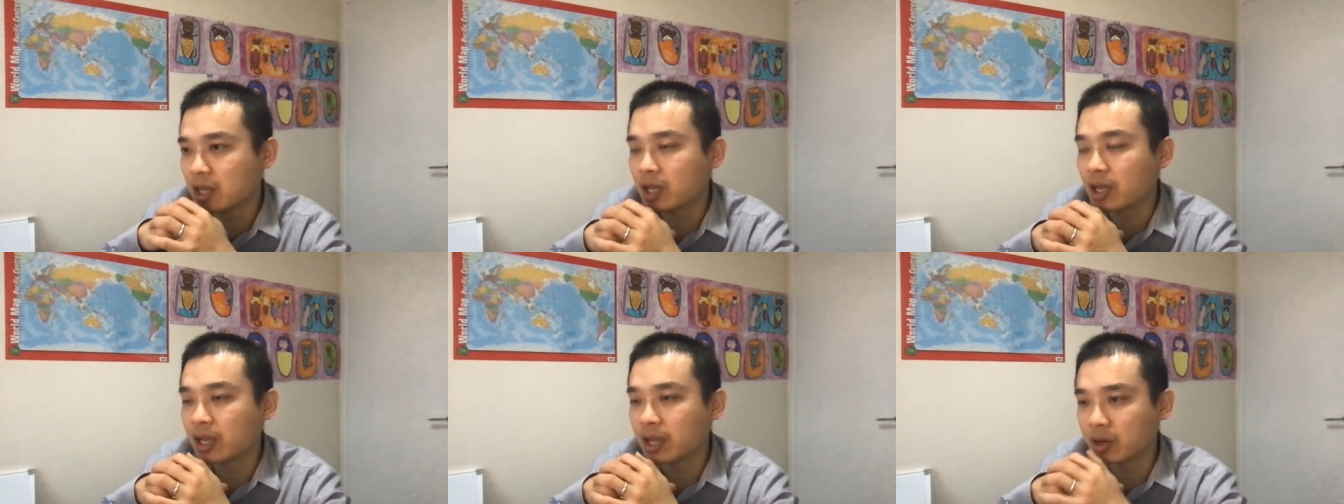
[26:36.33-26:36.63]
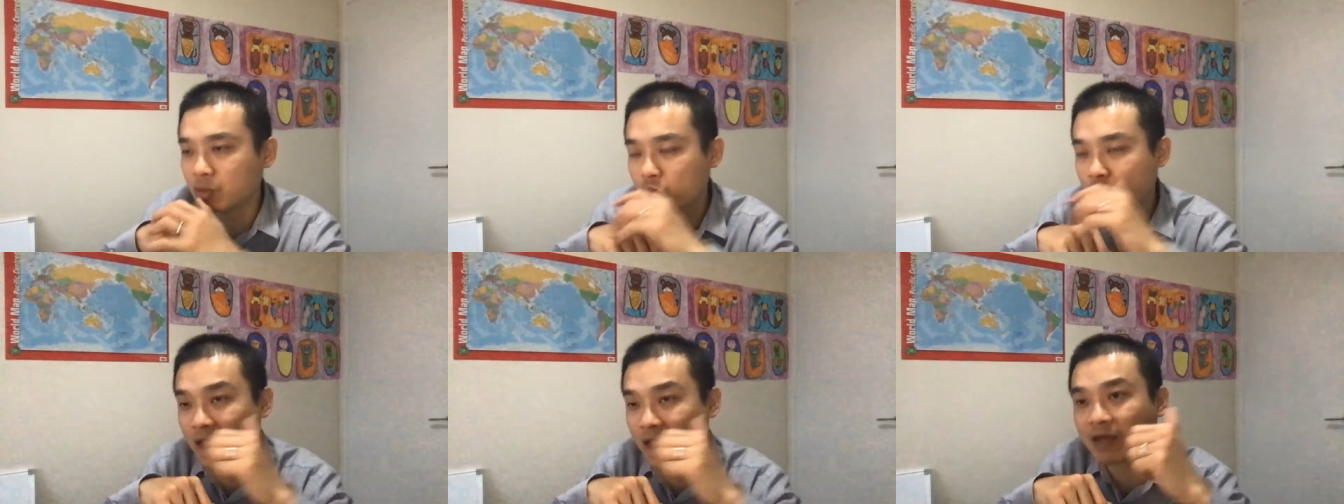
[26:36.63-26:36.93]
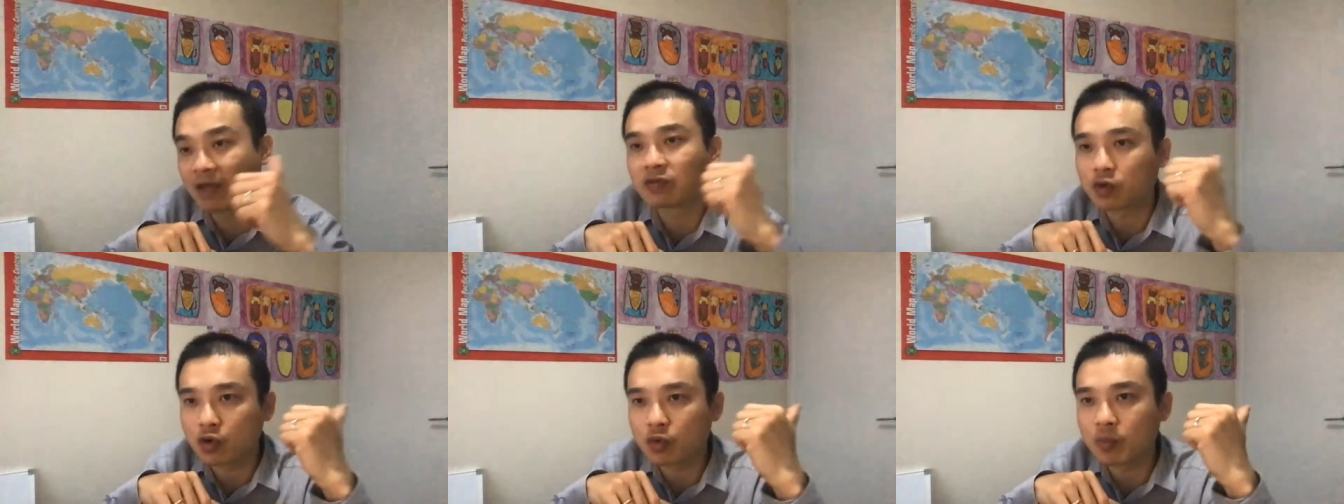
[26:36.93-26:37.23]
and we
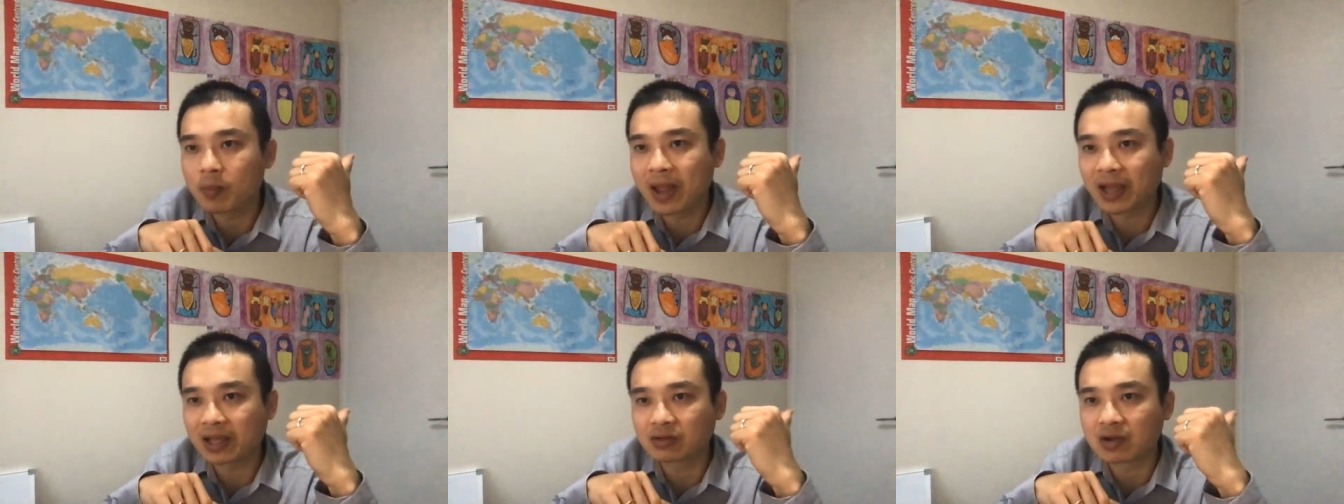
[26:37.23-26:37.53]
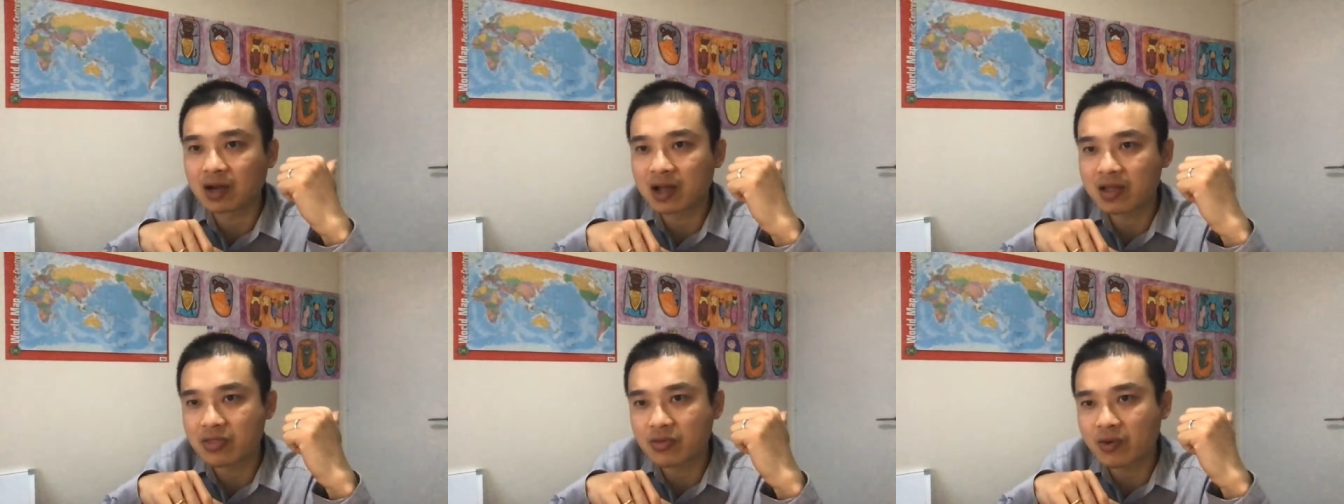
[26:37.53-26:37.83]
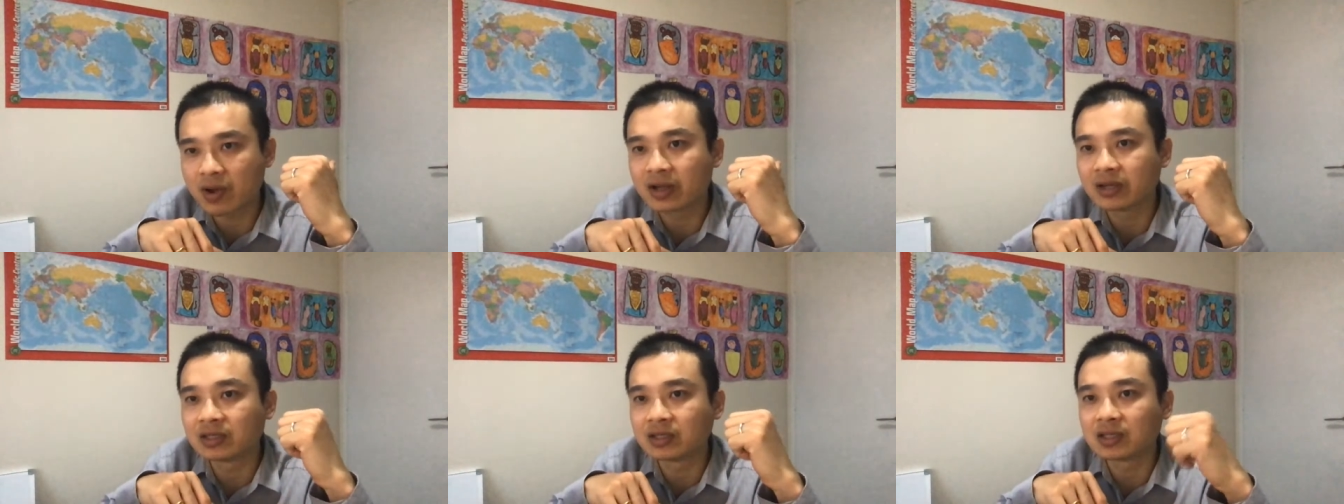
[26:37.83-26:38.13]
have to go back to
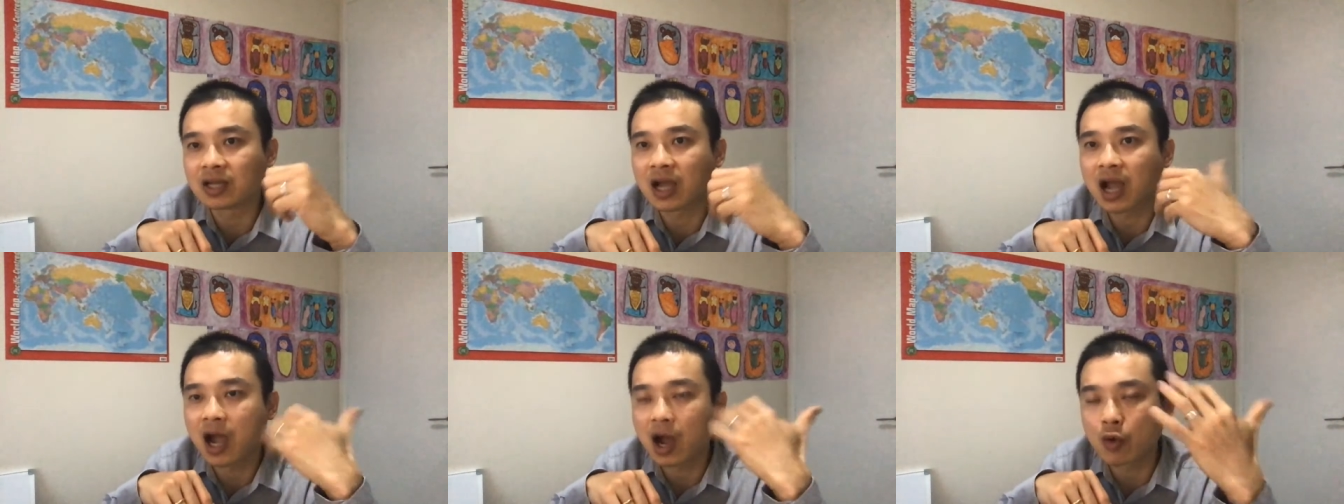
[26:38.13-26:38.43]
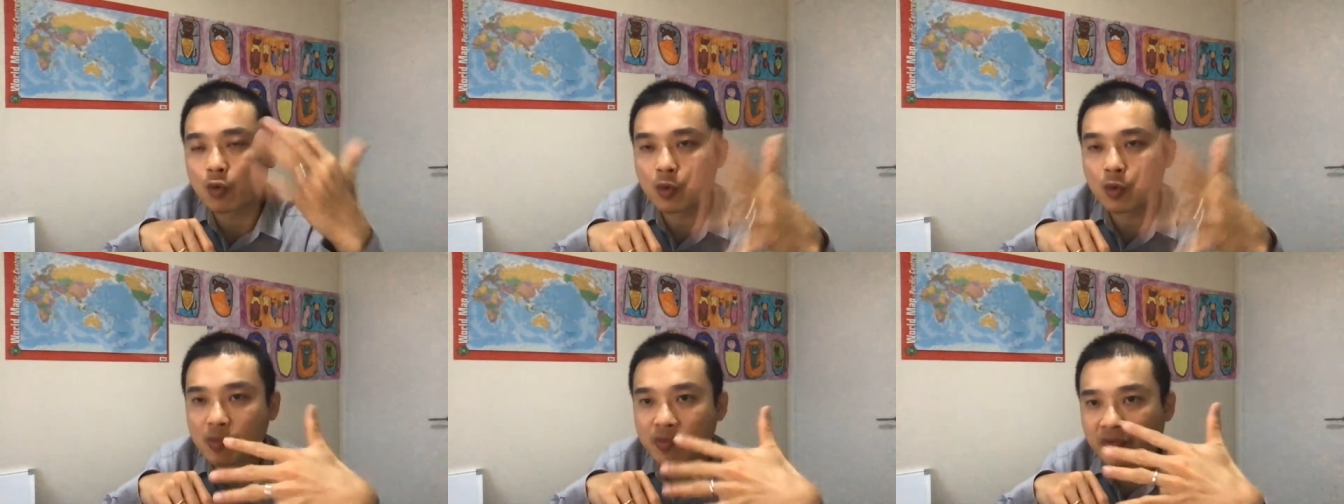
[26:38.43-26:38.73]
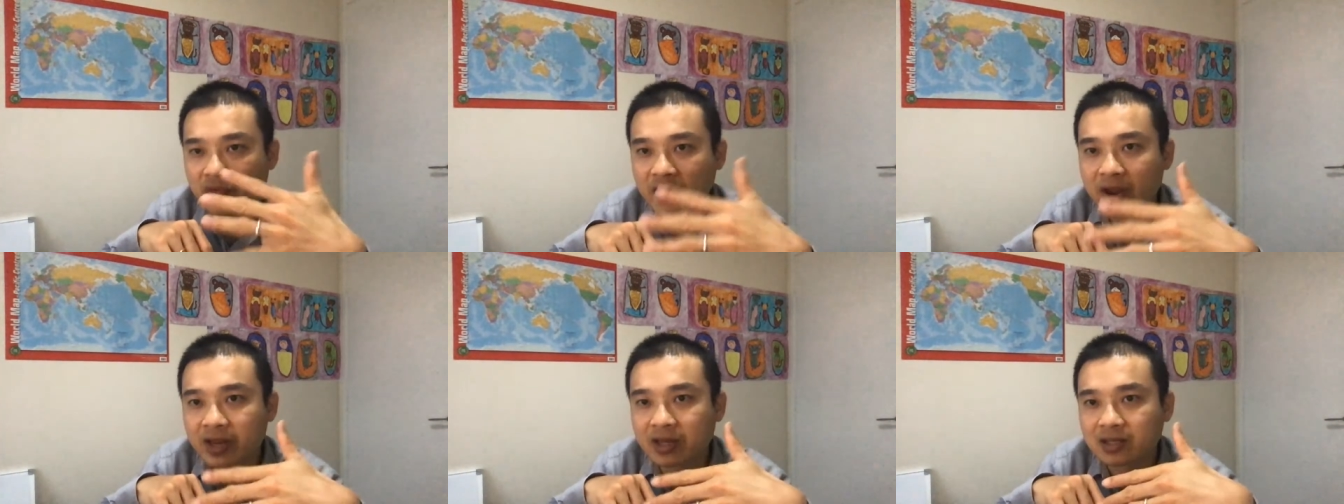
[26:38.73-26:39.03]
arthritis, how we
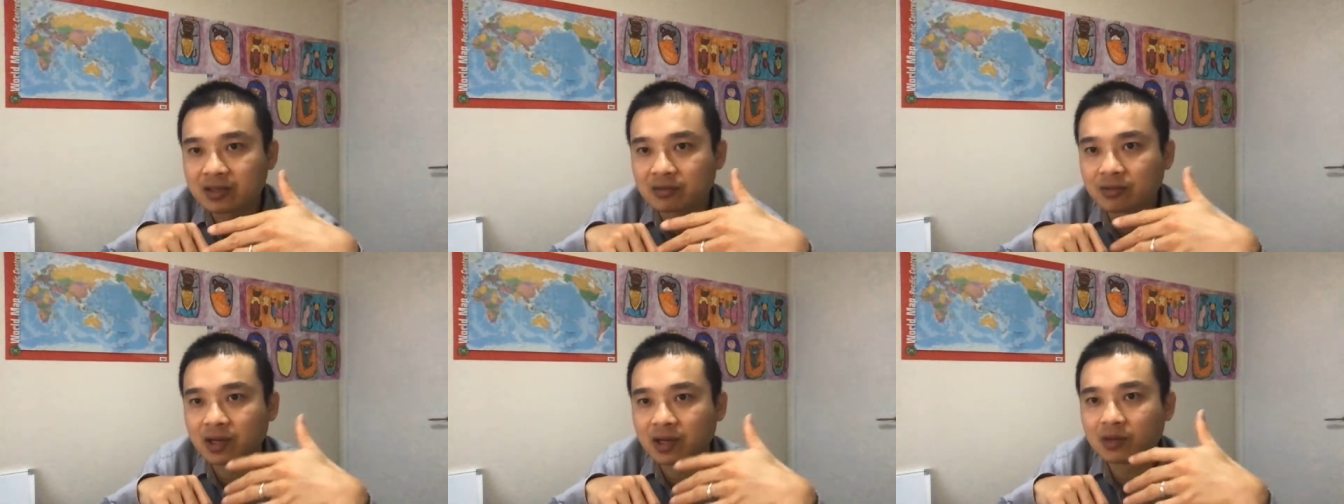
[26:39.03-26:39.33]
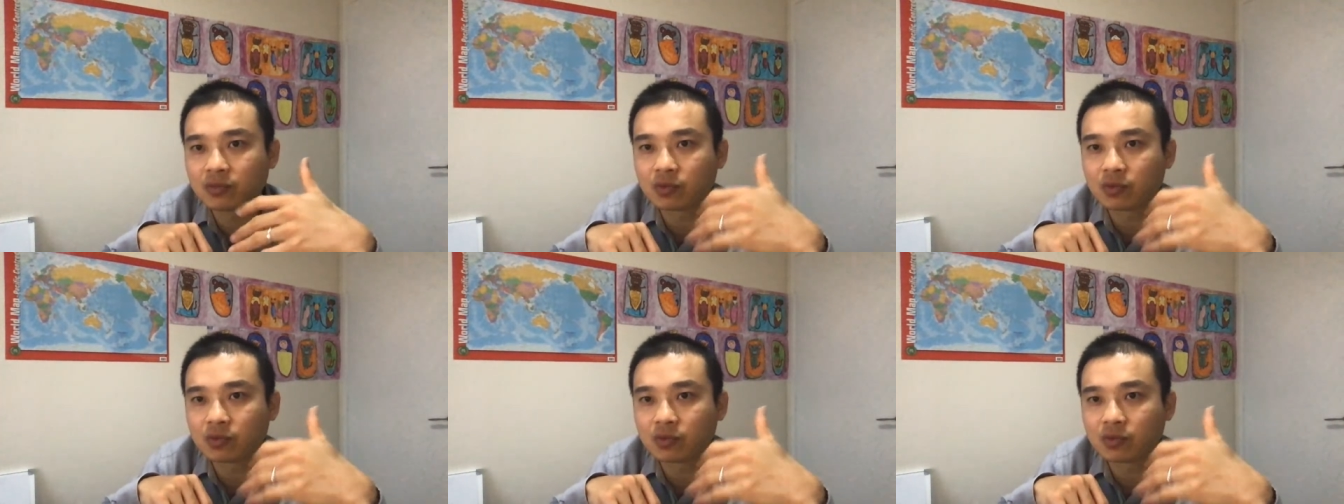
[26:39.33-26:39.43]
prevent it, right?